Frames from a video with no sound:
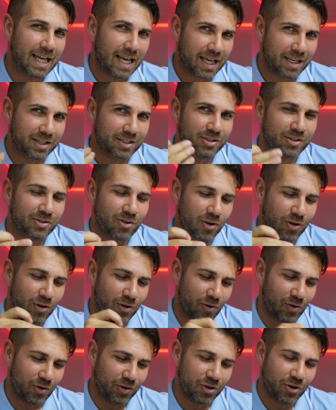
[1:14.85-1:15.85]

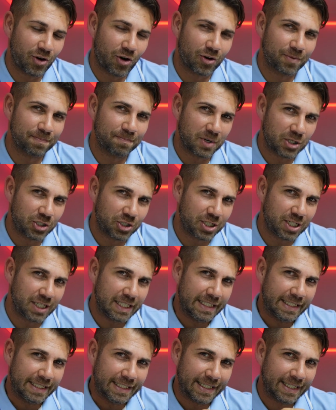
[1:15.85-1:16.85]
install on your
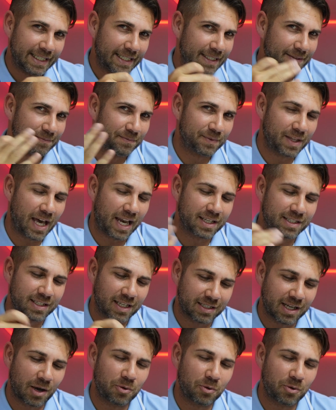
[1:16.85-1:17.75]
machine, and that is it.